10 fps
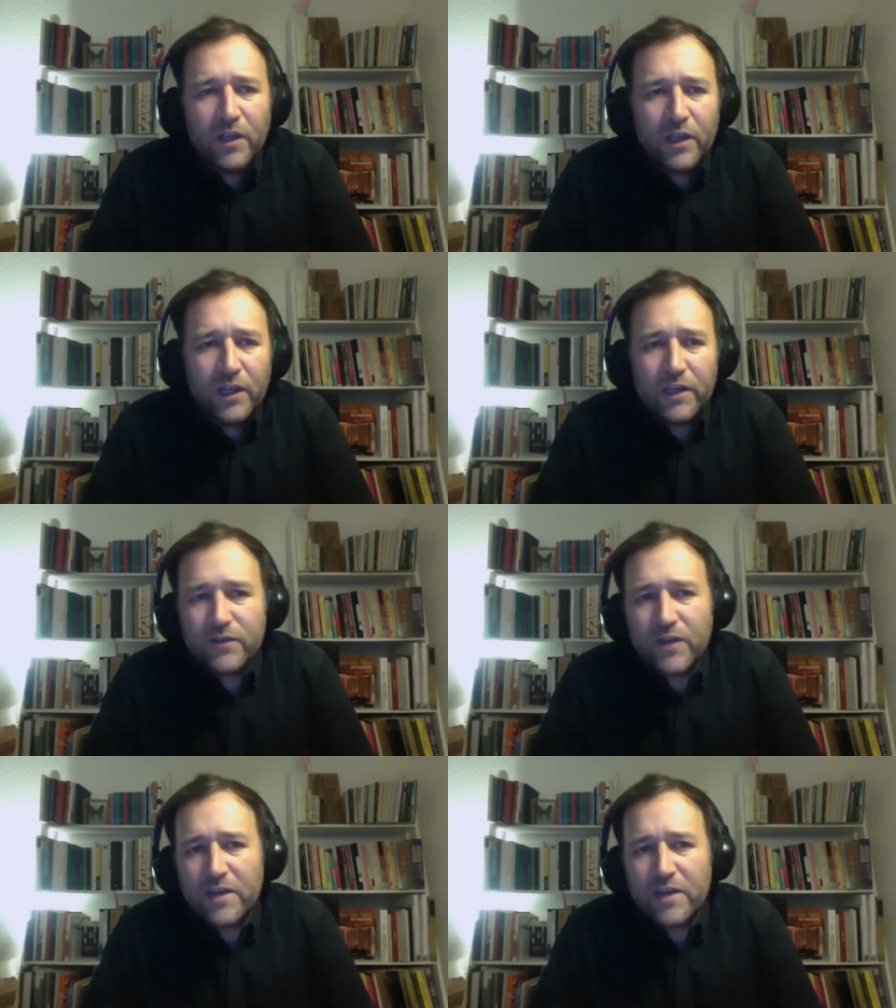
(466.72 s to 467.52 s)
uh,
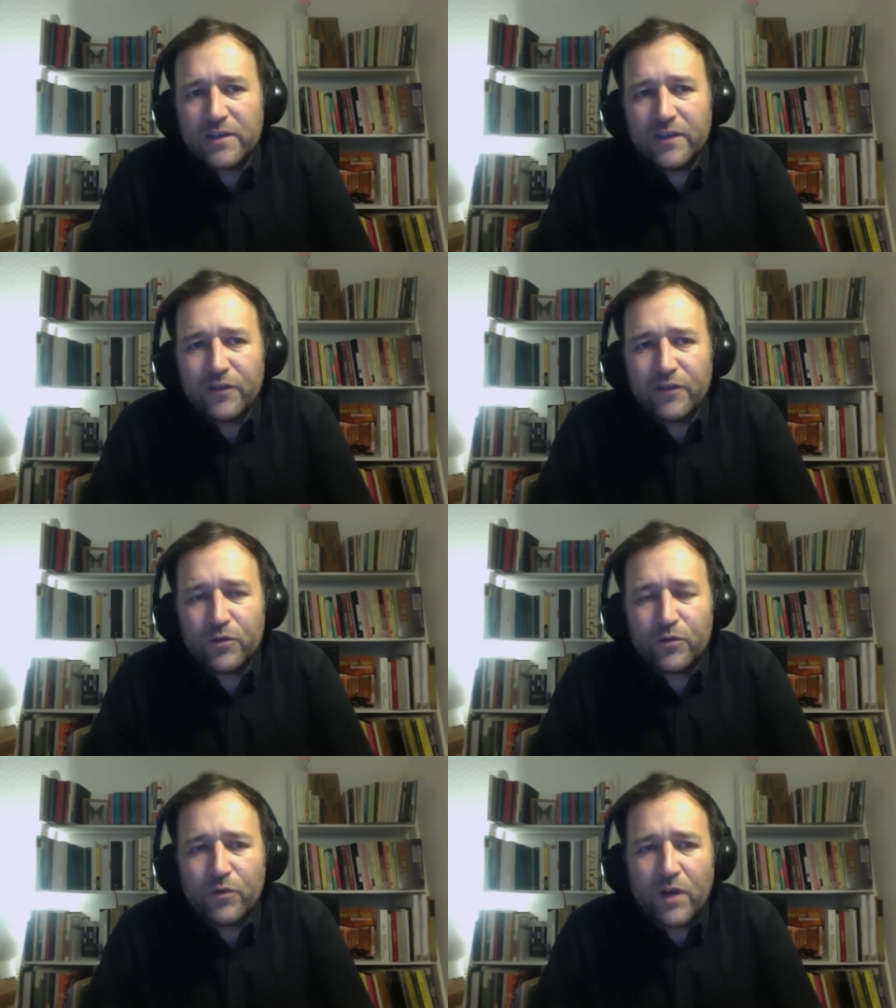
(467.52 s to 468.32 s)
change the
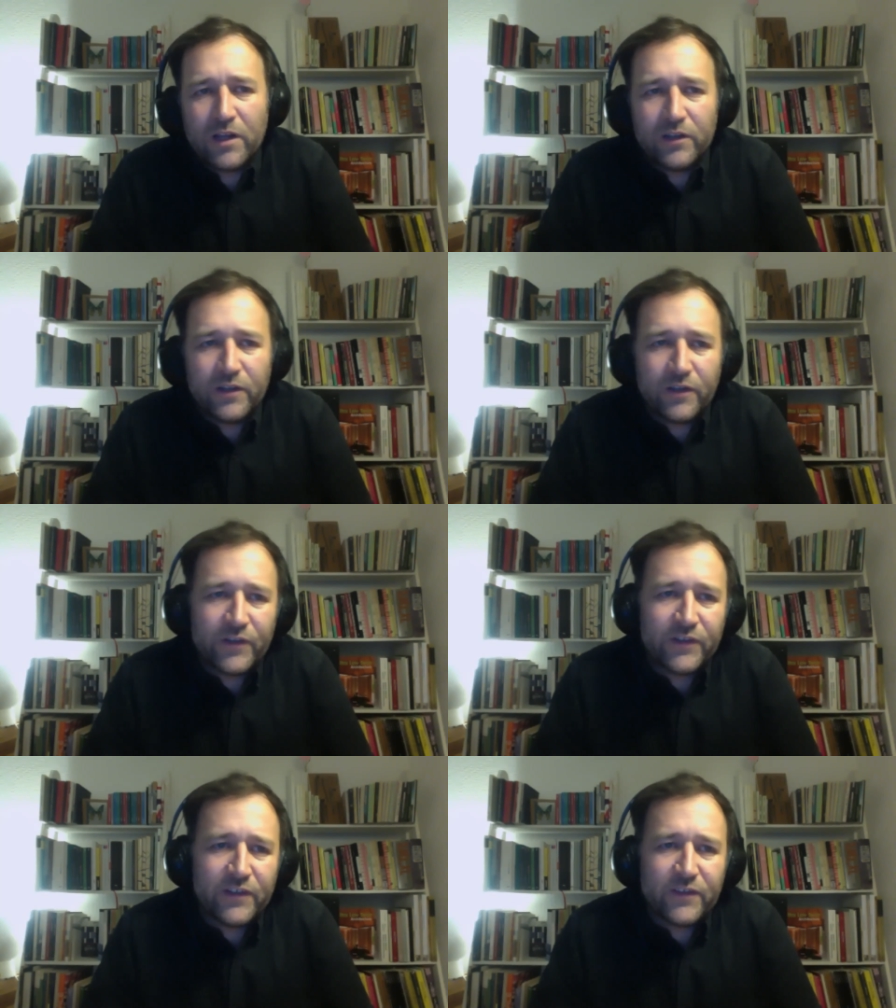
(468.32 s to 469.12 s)
structural
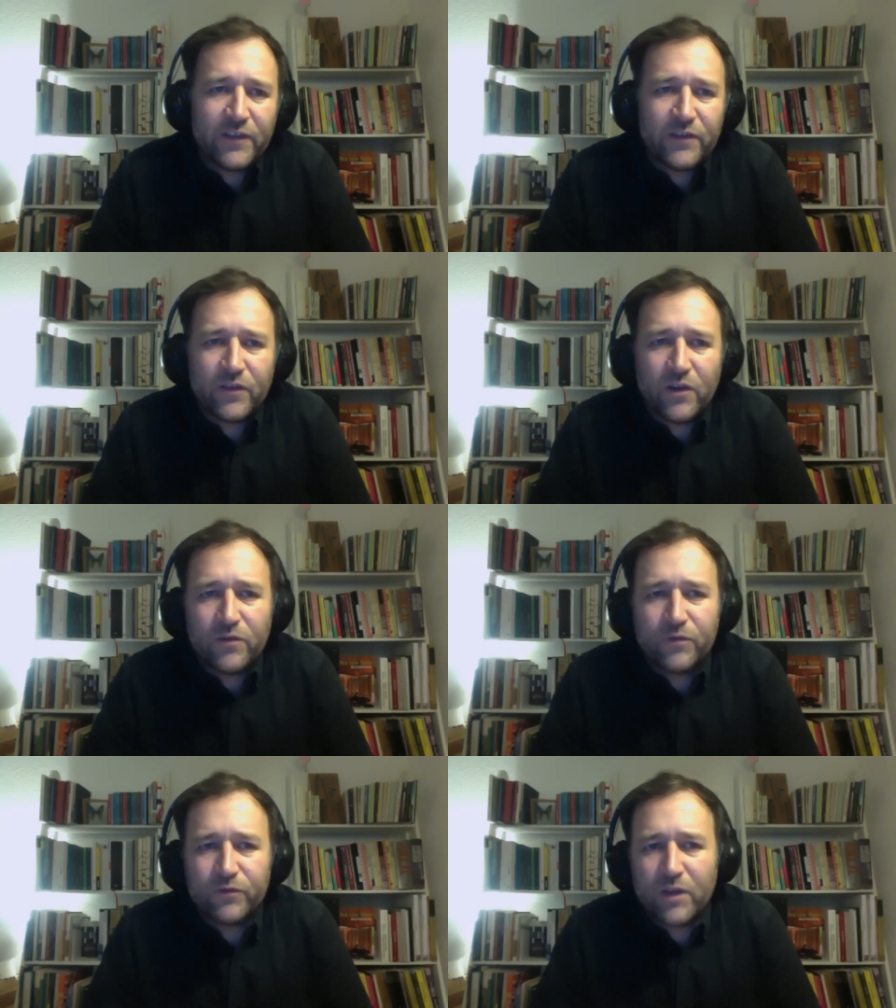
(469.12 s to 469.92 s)
resistance
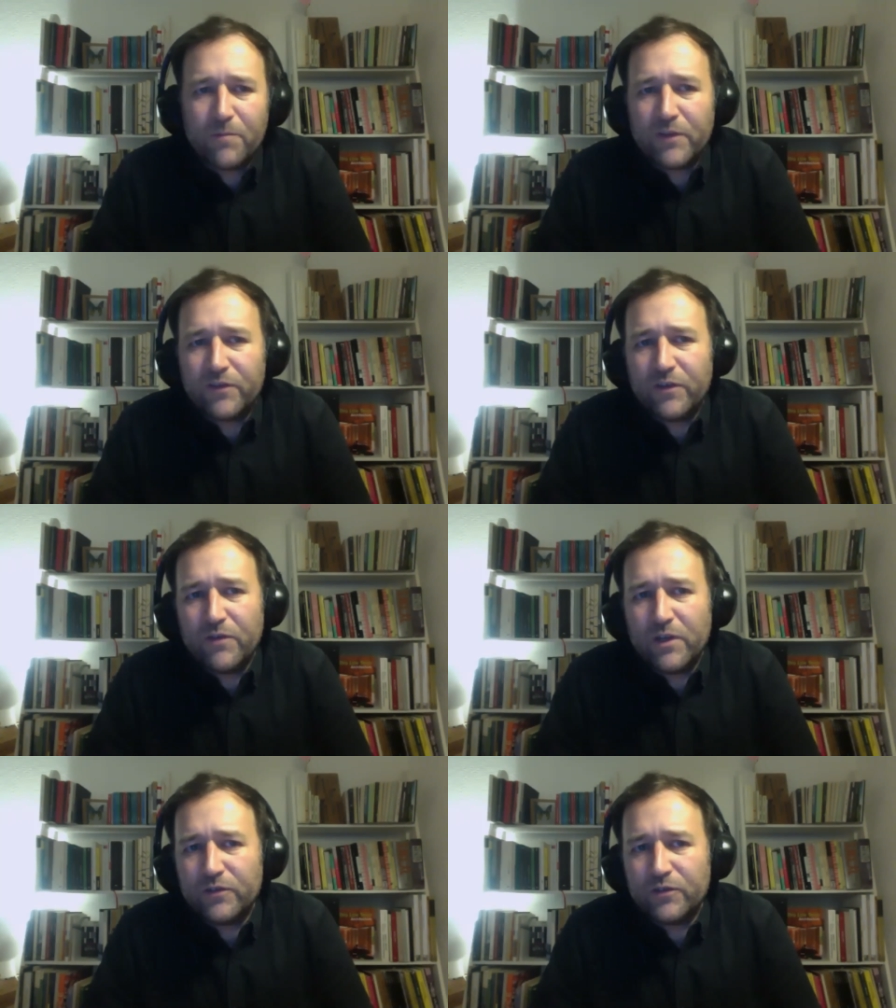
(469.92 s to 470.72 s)
of some
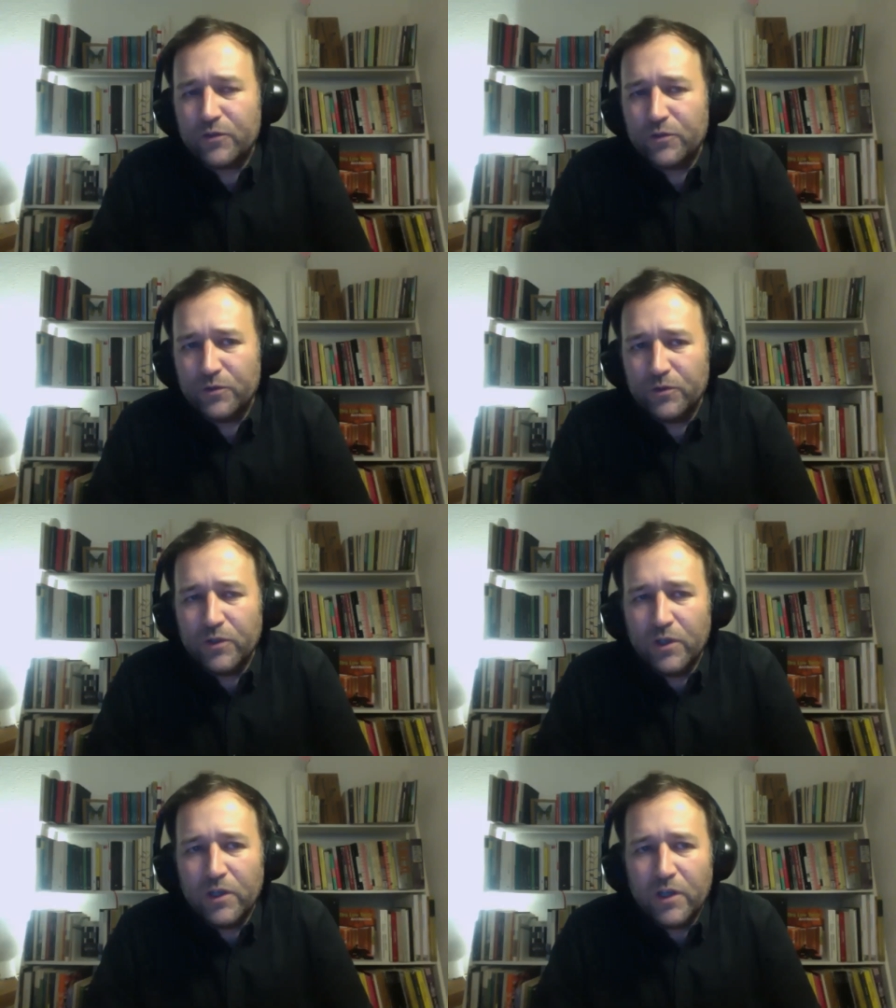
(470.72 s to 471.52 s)
materials to
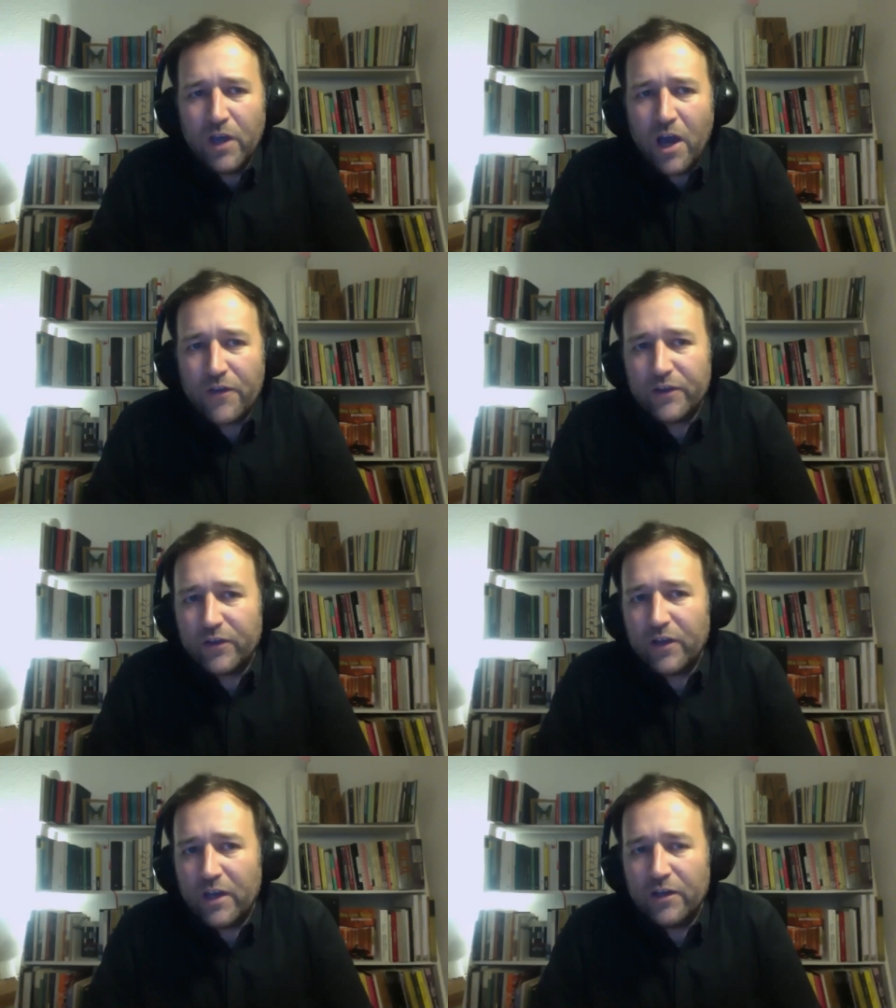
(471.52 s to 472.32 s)
other
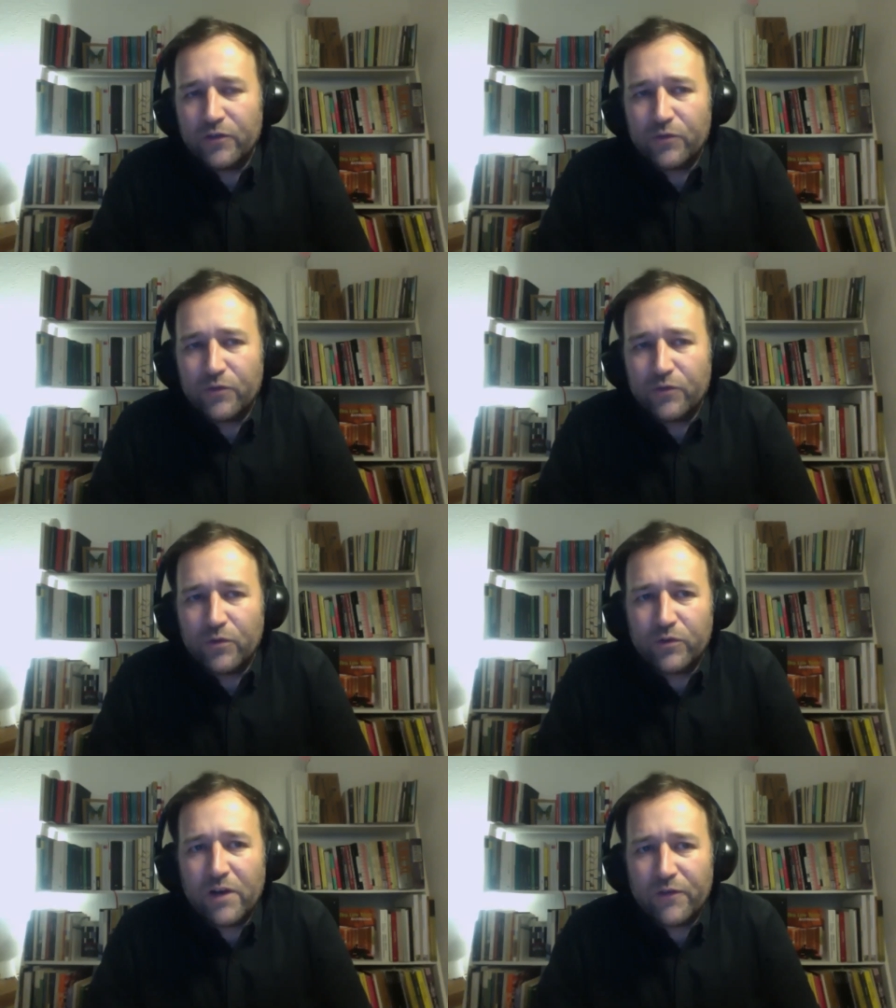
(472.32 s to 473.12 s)
uh,
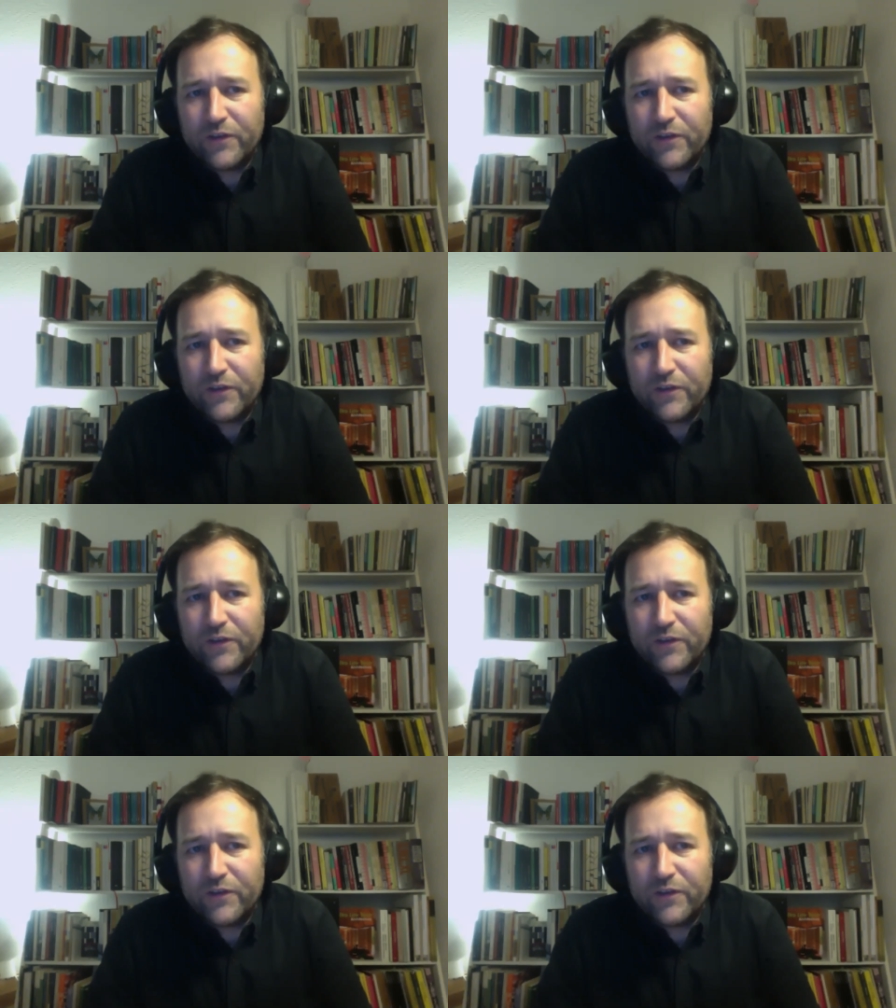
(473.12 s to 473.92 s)
structural
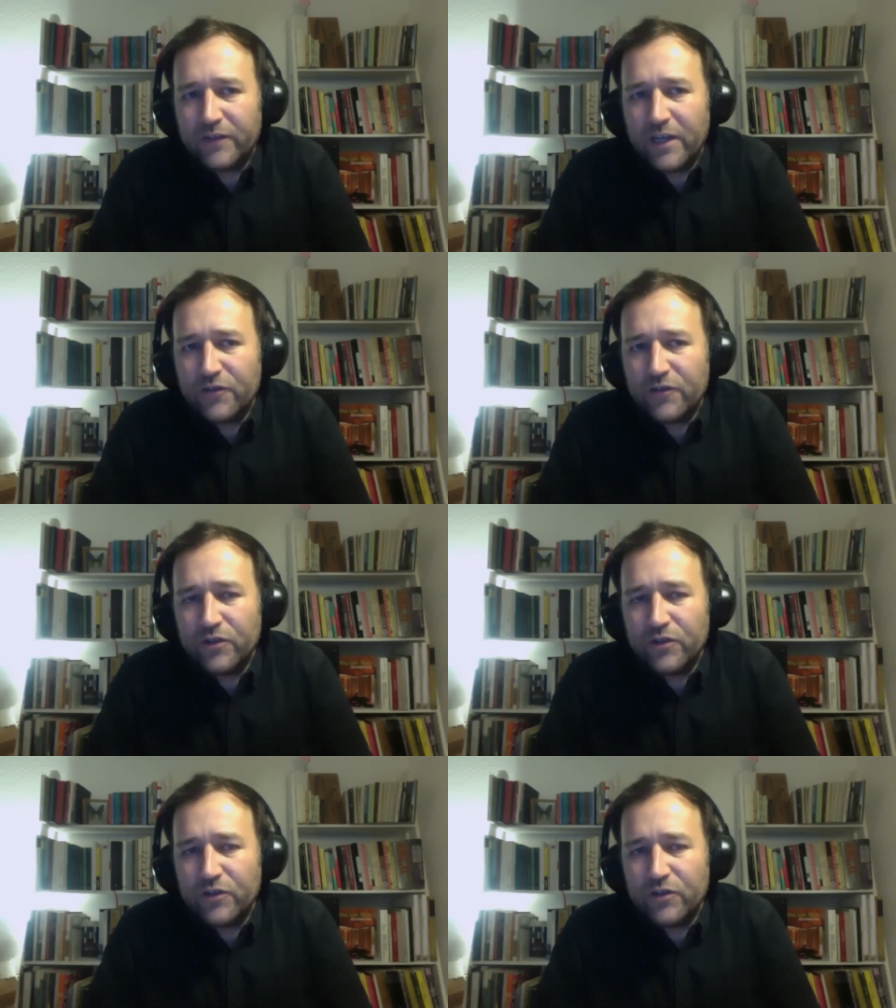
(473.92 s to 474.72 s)
resistance like
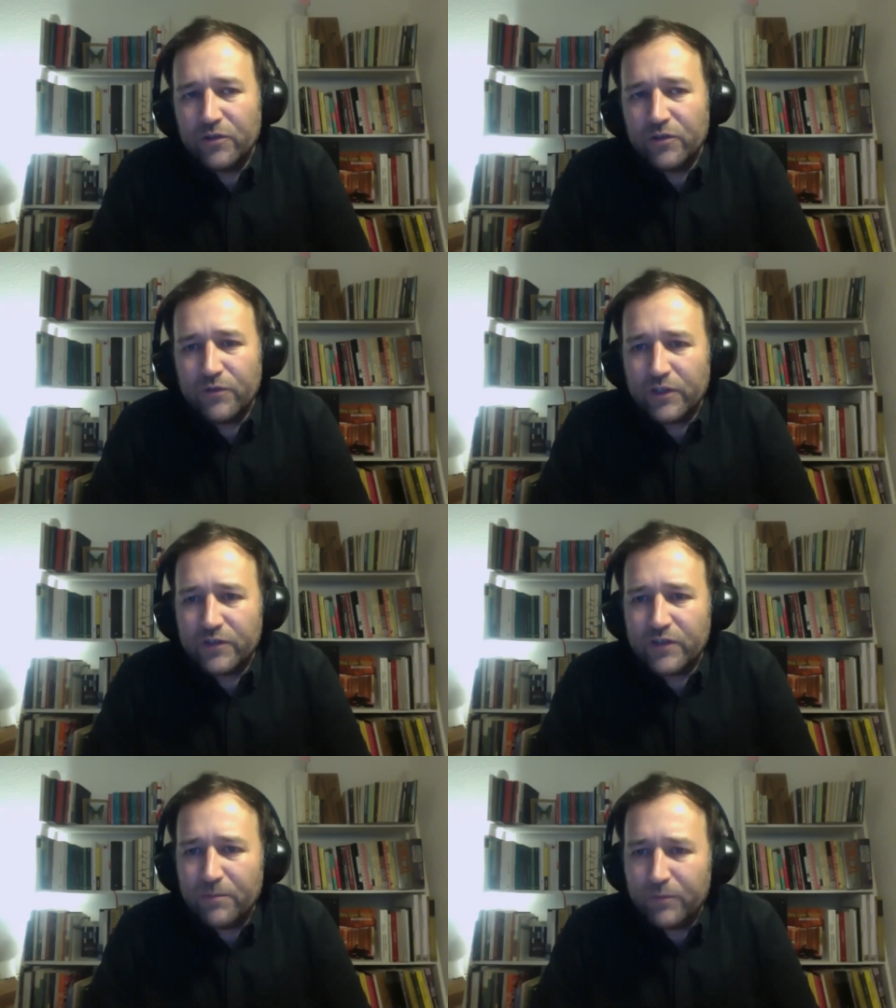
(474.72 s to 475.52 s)
tension, for
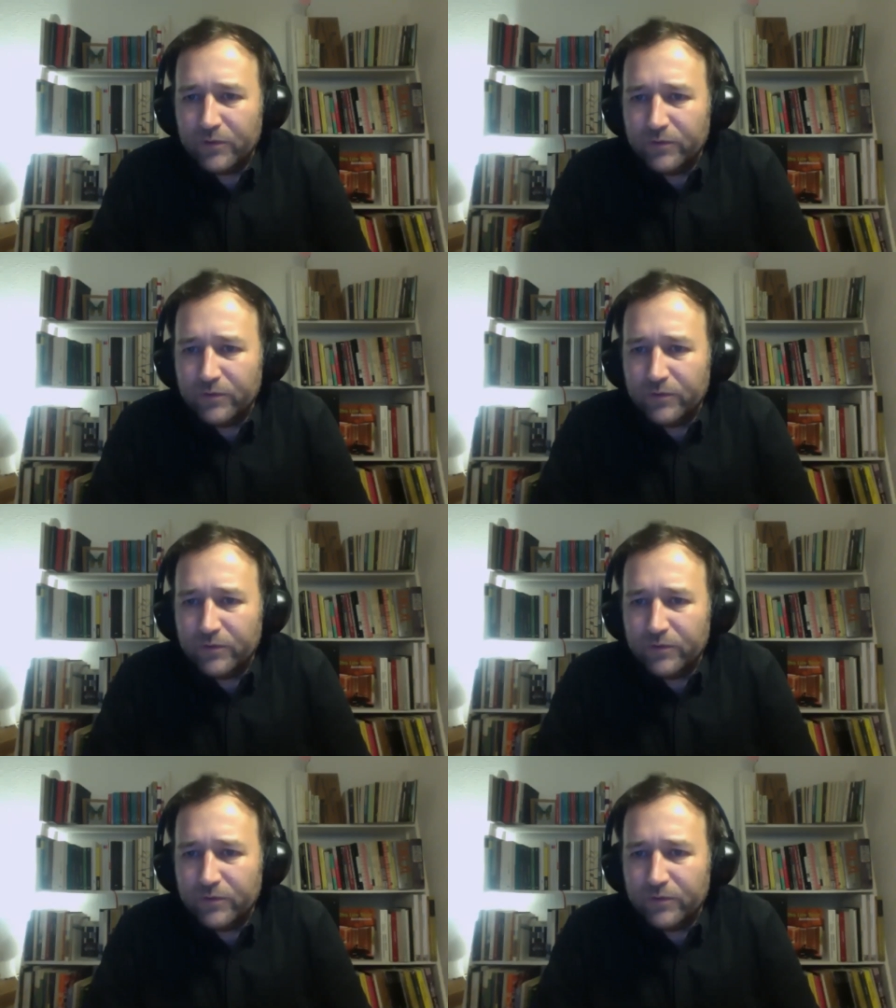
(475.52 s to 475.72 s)
example.